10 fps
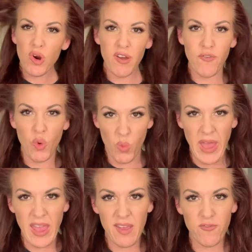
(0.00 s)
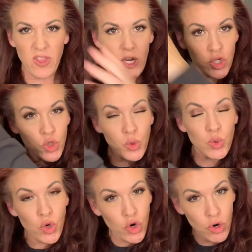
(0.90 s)
of a wave than a true
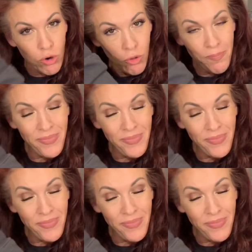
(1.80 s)
curl.